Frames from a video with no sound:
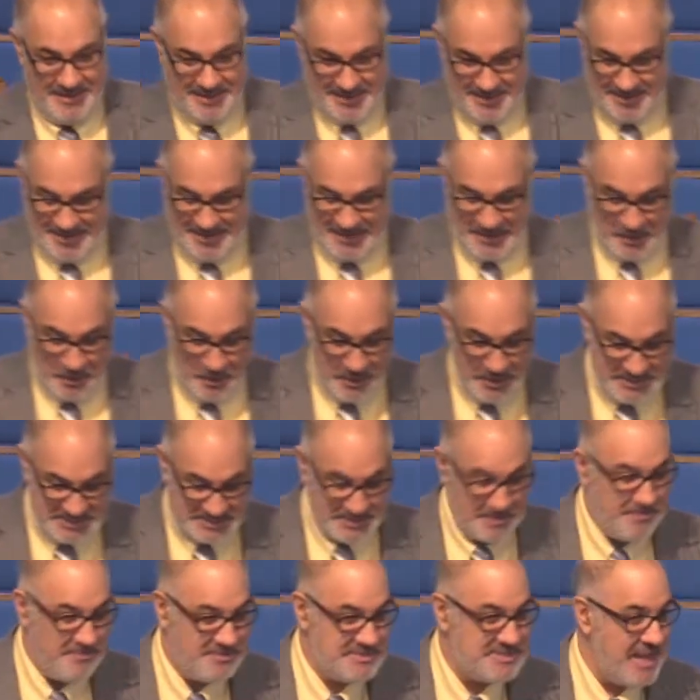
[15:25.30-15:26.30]
You know, and
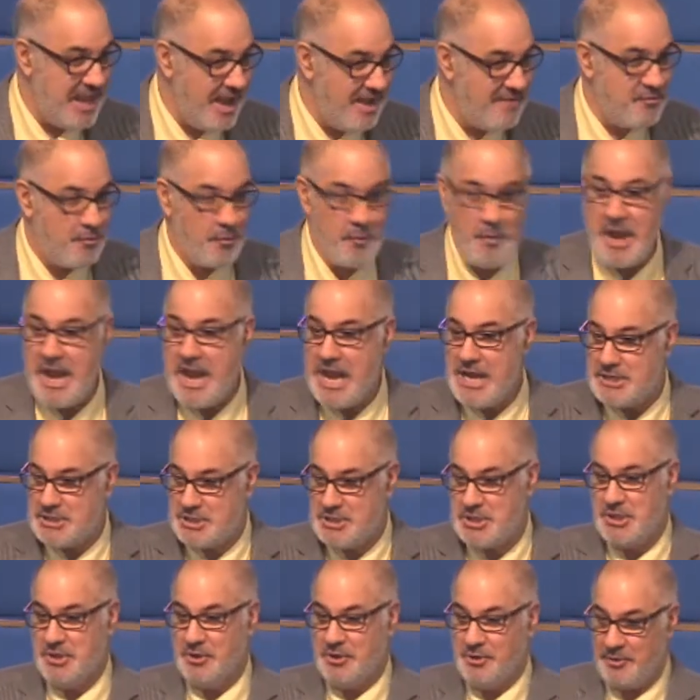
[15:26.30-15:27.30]
some of us have
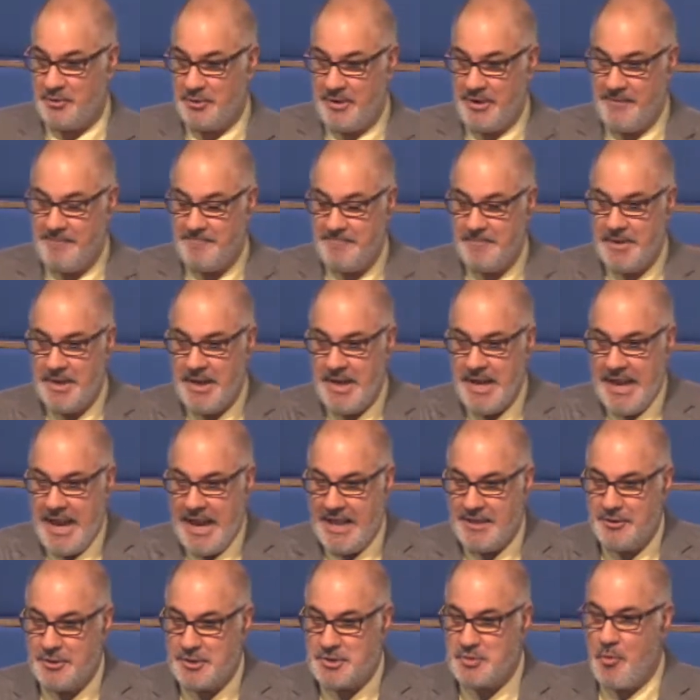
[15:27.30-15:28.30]
raised children.
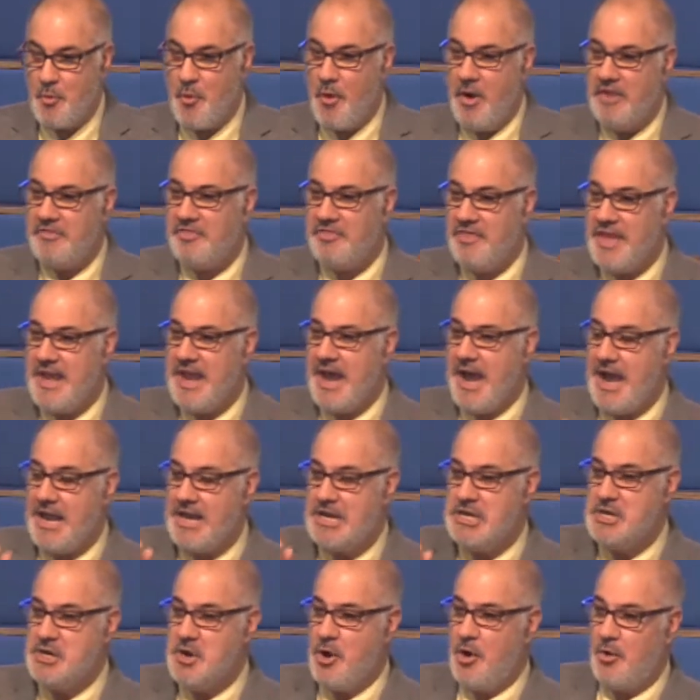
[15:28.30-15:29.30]
And there's one thing
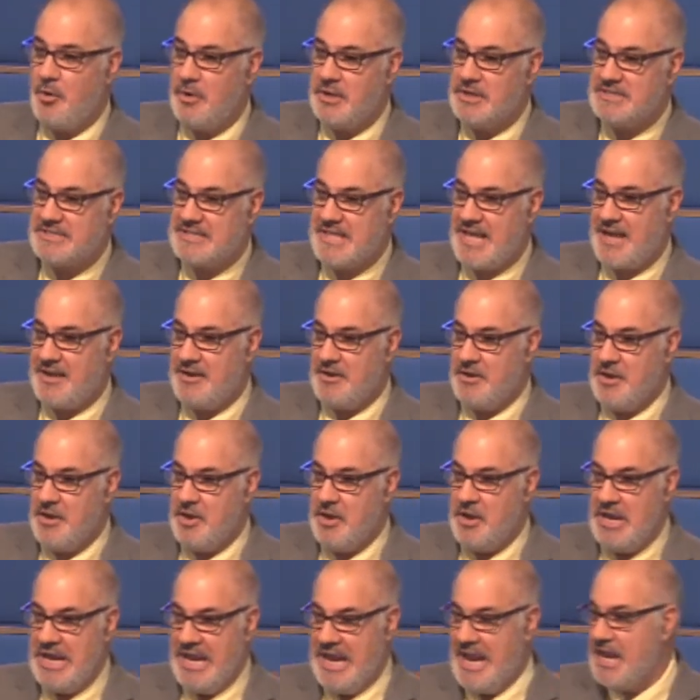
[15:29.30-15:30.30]
I noticed
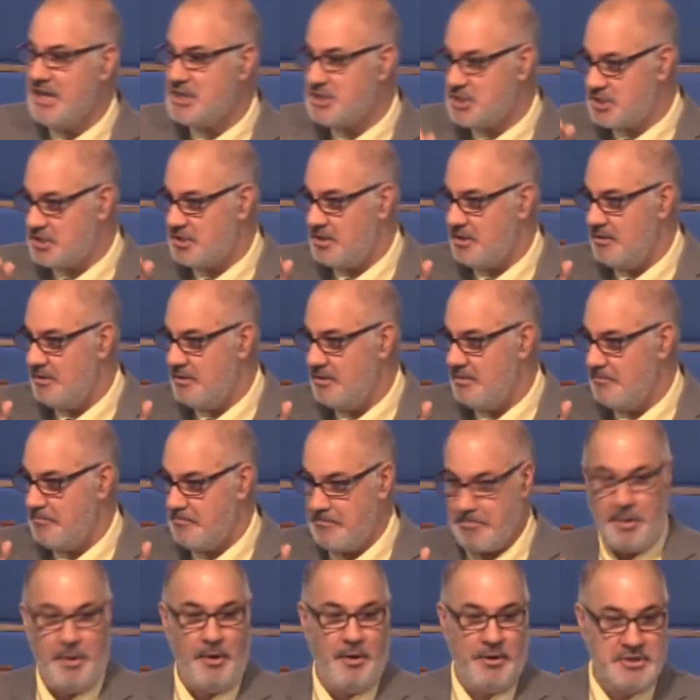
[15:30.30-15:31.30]
that each
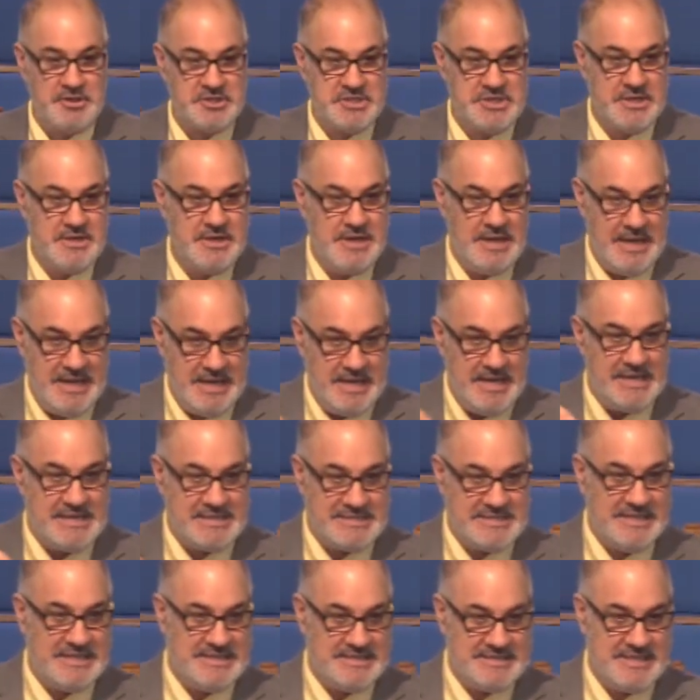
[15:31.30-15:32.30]
person in
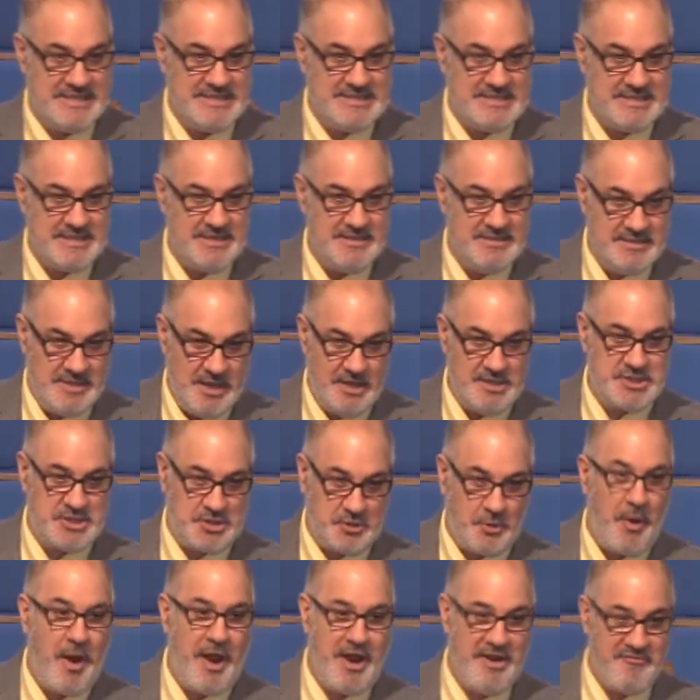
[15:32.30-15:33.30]
existence
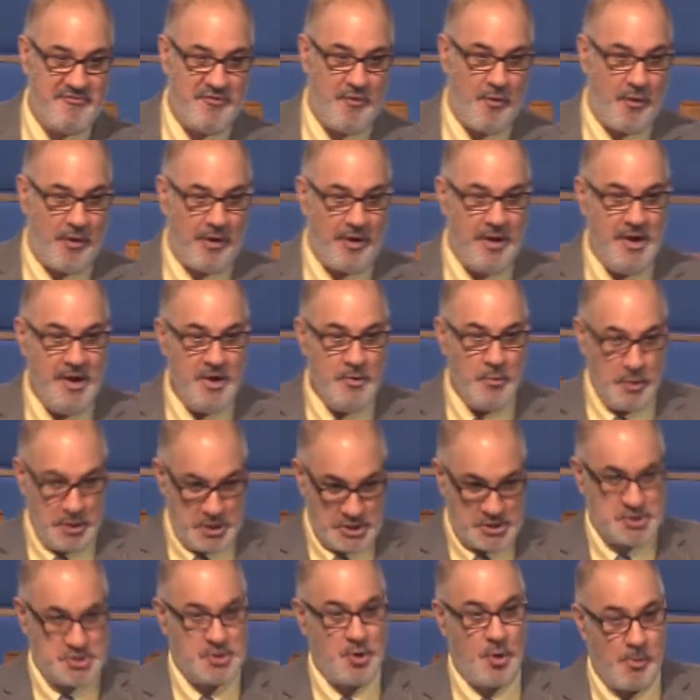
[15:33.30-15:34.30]
does thrive for with
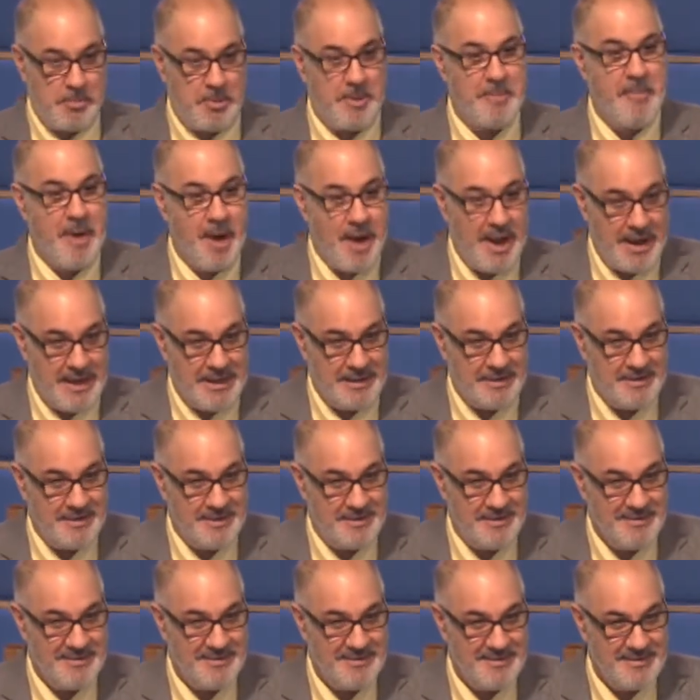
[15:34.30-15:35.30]
a sober mind.
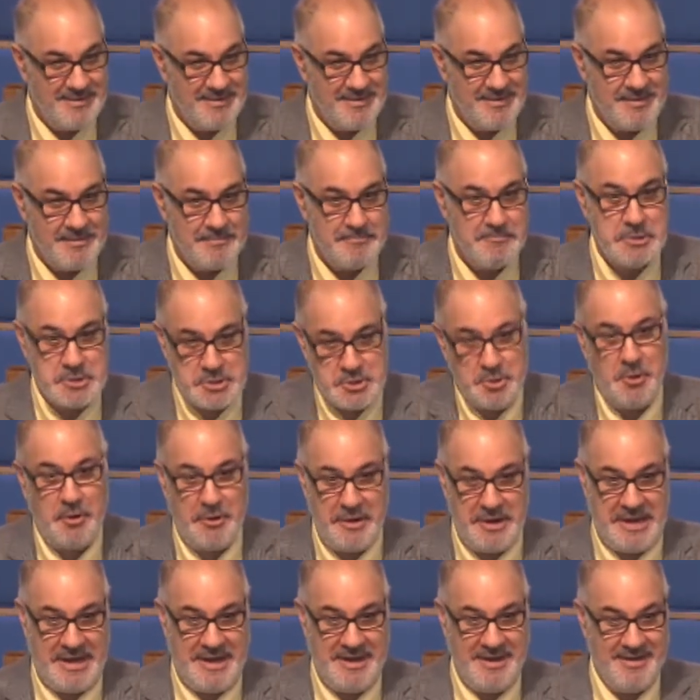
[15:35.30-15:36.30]

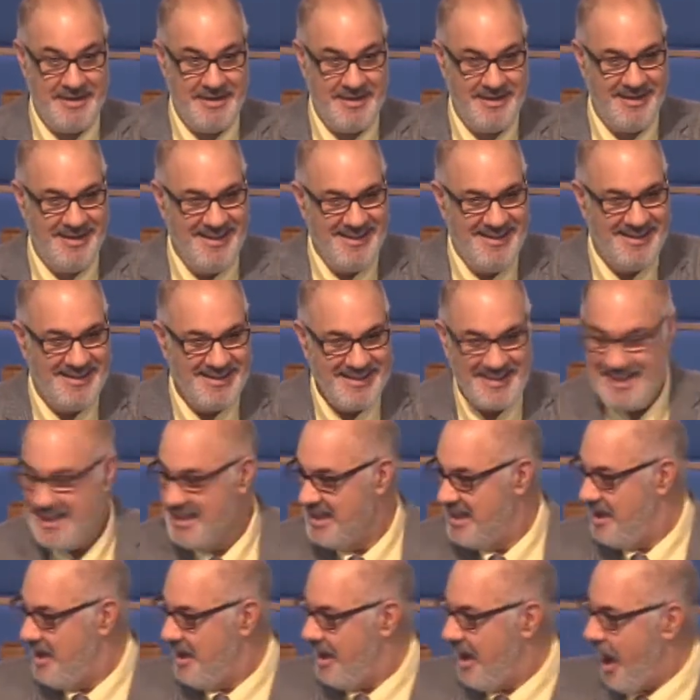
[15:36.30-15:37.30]
Maturity.
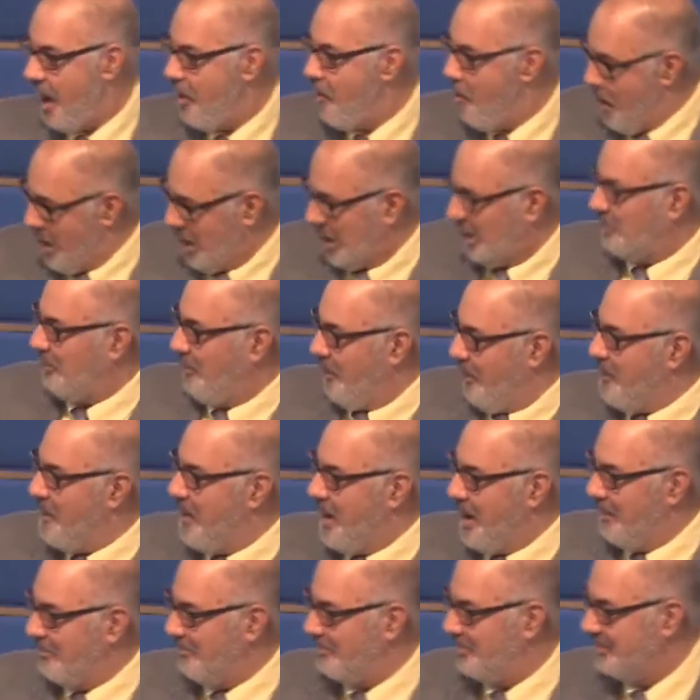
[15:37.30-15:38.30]
I want to grow
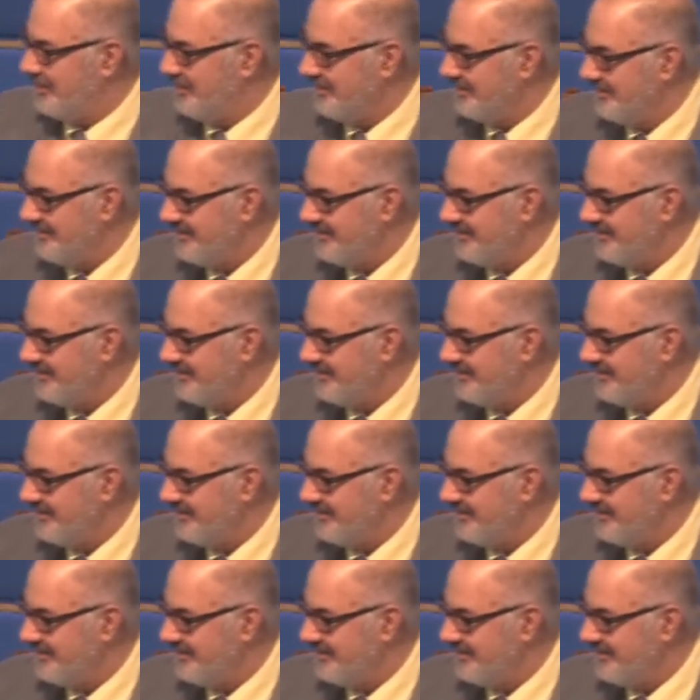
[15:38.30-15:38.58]
up.